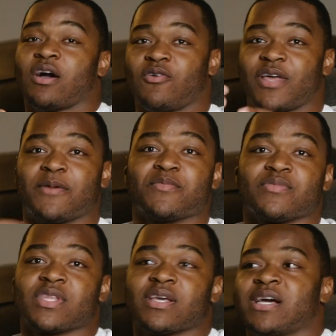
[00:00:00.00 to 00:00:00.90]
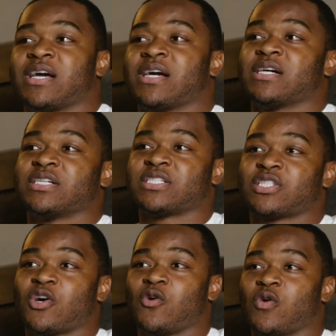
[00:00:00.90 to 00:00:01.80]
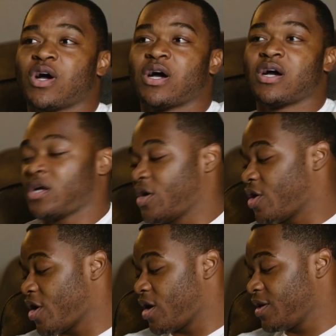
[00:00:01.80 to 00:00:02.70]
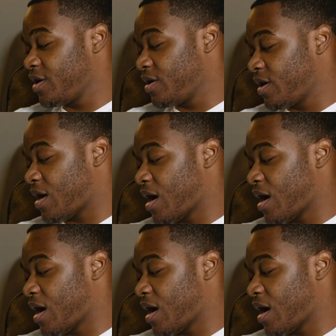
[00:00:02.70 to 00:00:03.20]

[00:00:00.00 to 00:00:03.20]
Okay. So earlier,